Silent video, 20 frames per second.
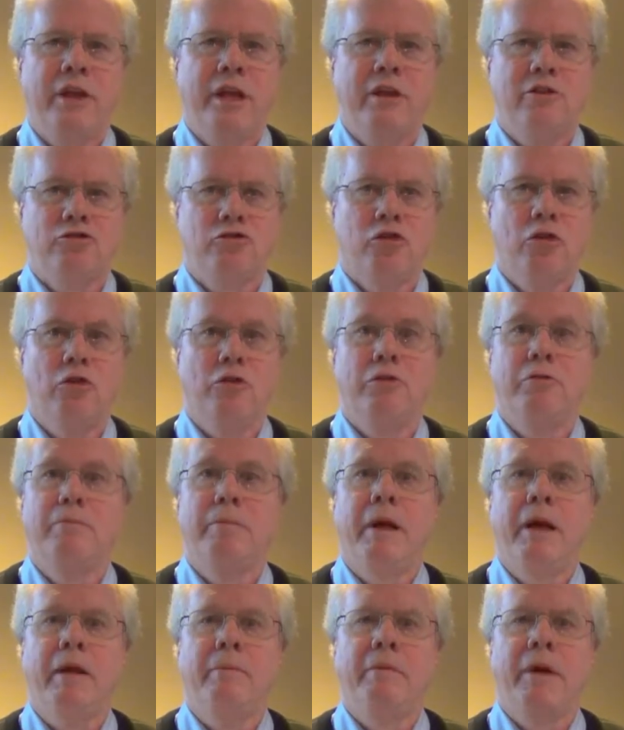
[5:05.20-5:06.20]
the truth,
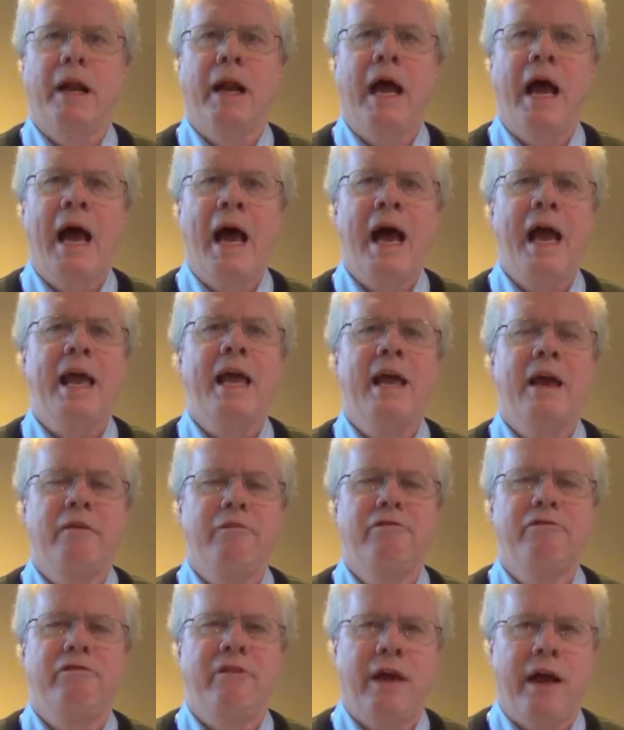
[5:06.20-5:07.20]
but I
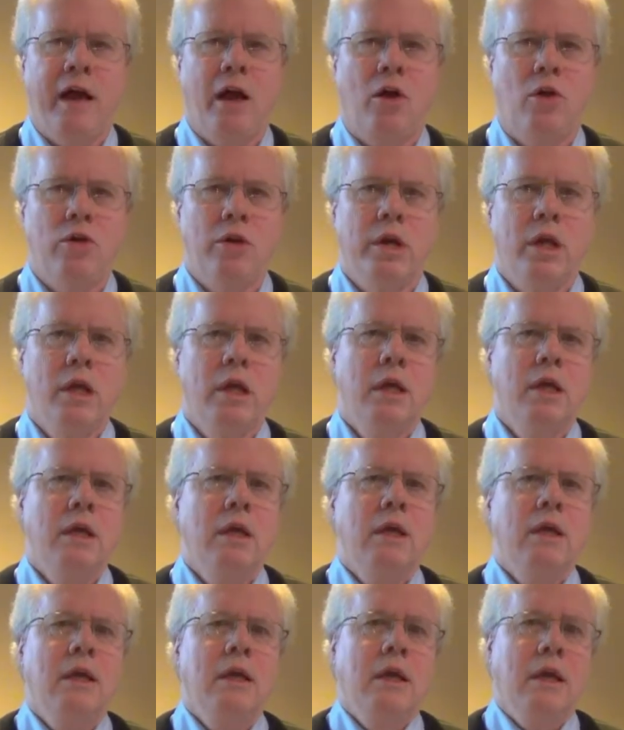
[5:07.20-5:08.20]
have found
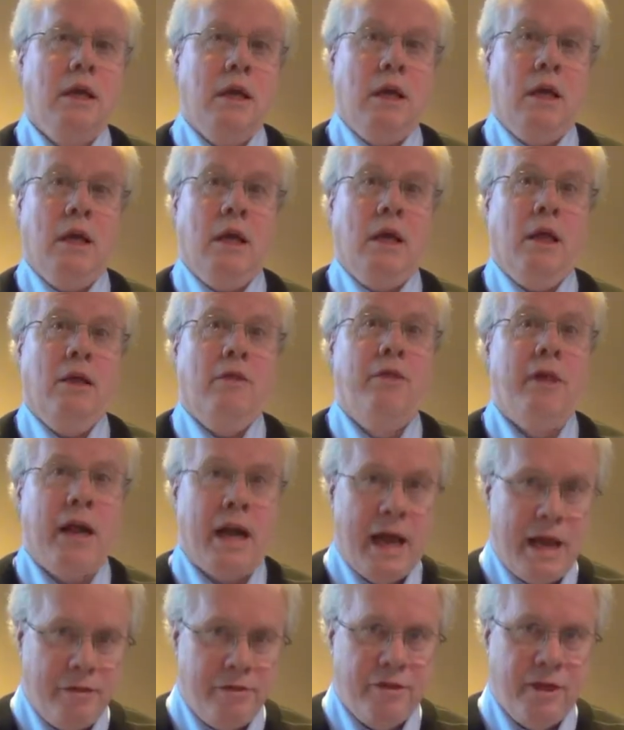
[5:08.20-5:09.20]
then
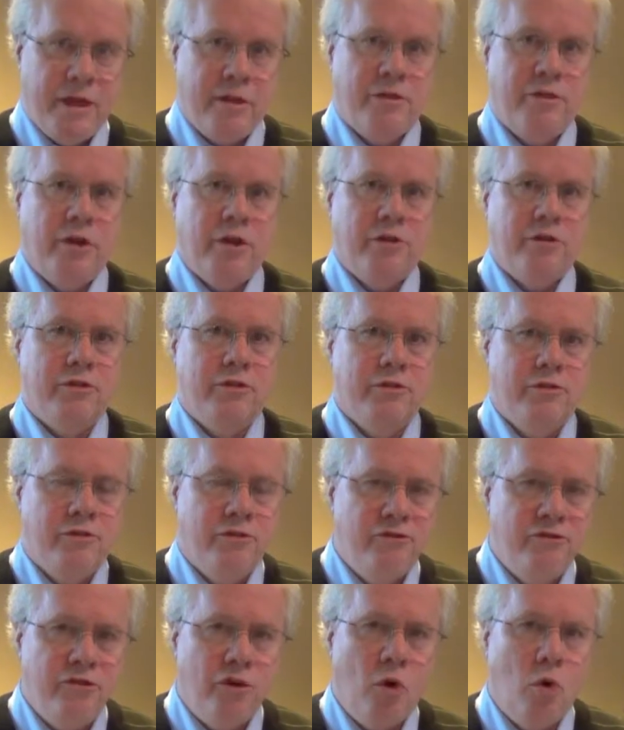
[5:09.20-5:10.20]
I think there's
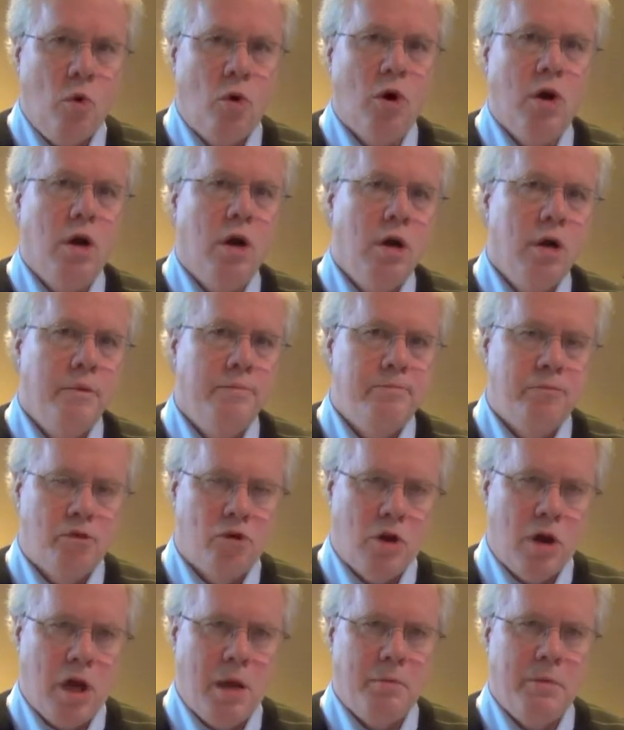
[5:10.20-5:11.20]
4
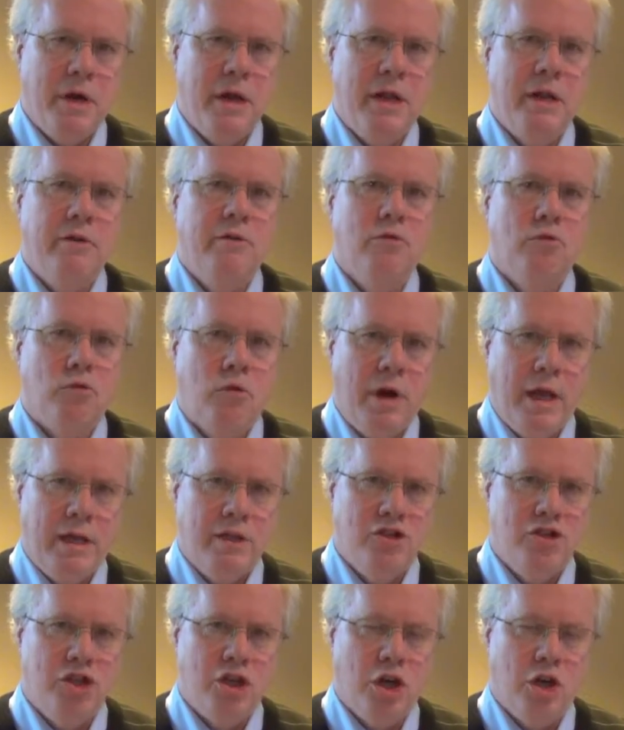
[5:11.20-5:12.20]
prominent
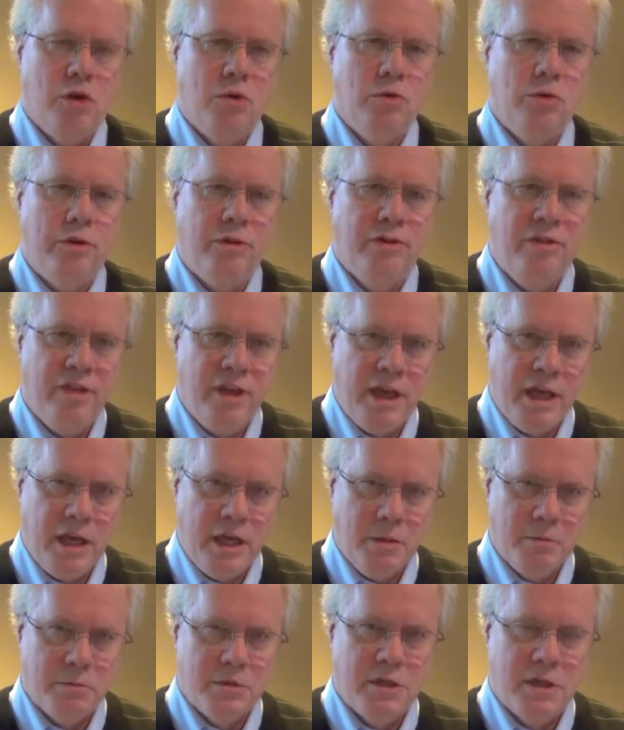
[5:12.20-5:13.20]
red zone
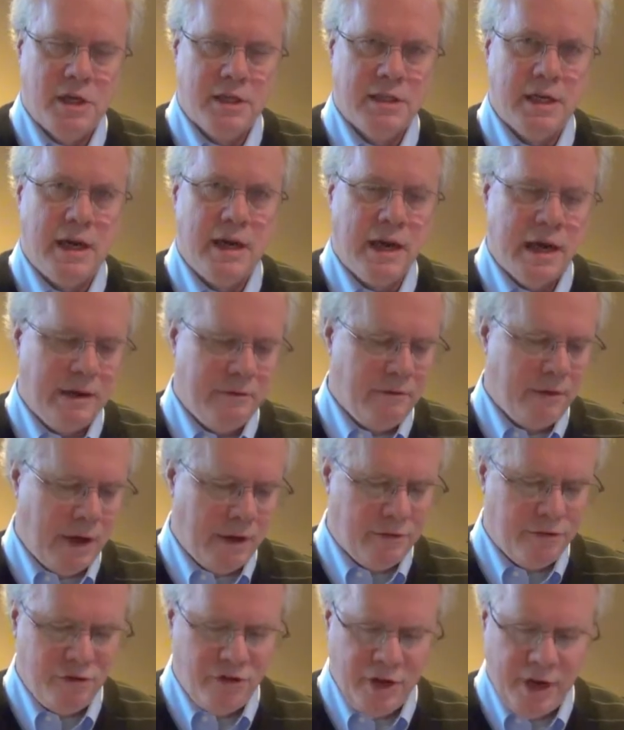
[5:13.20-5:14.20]
themes, because
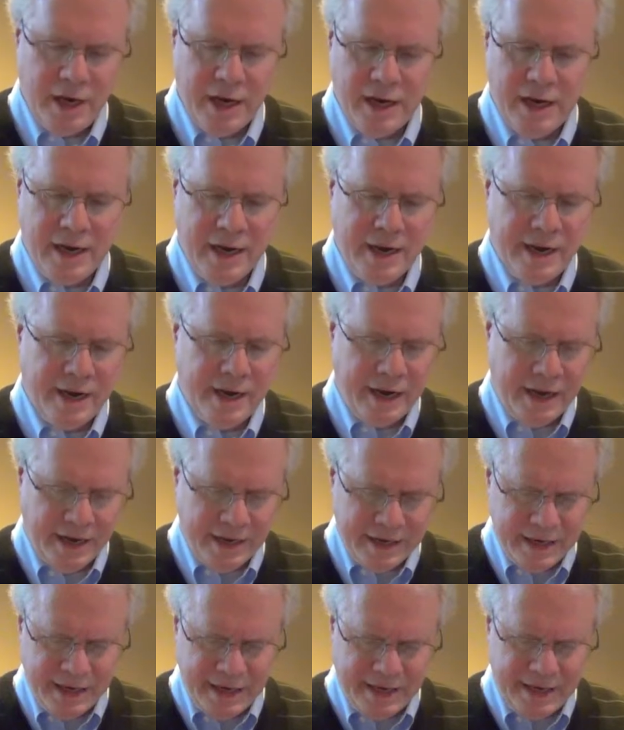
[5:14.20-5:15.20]
I've seen it,
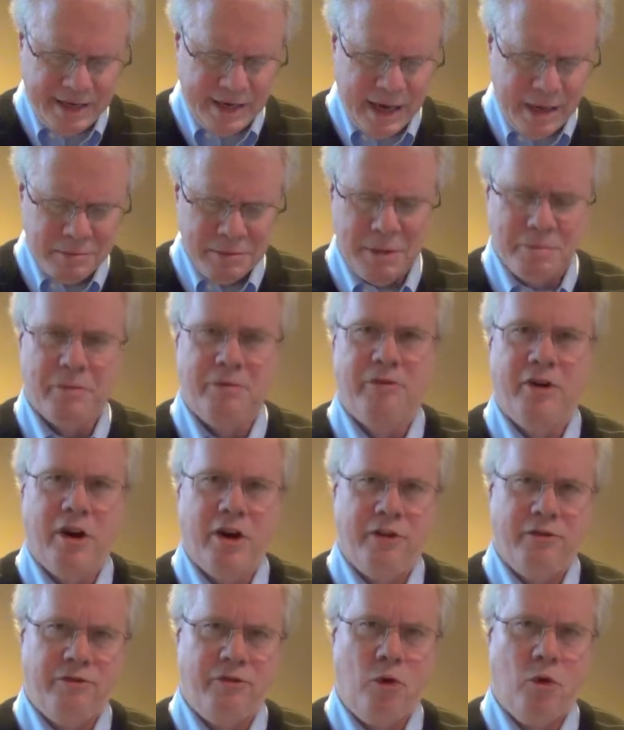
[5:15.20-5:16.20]
and it comes up in
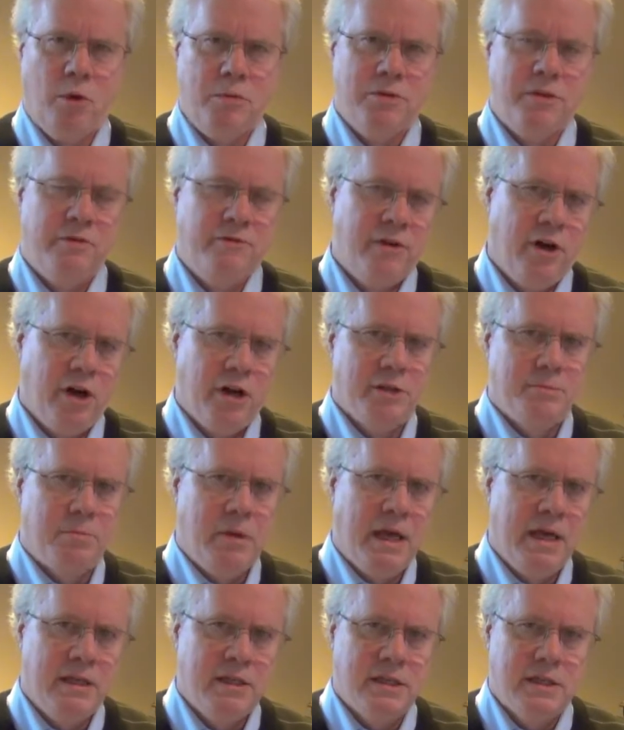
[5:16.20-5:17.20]
various forms in various
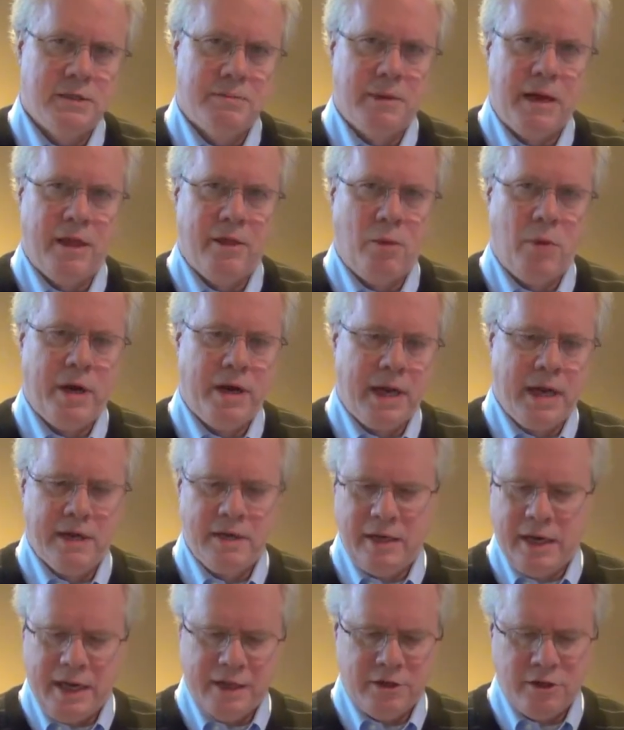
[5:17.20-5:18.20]
places, by the way,
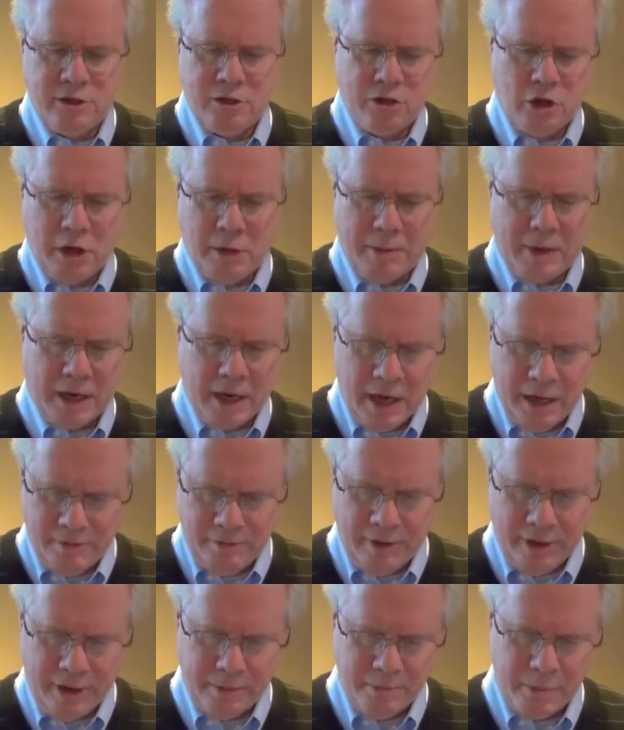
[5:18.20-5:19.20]
not talking about
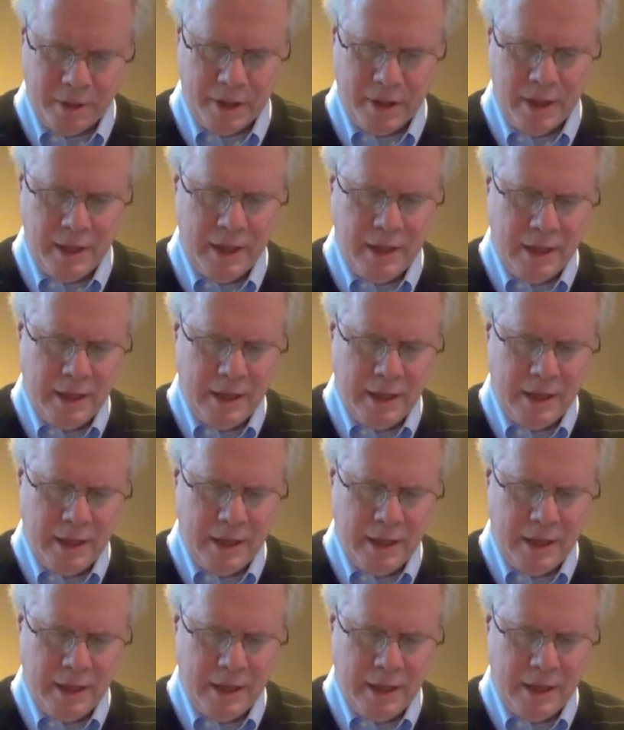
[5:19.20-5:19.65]
conflict, but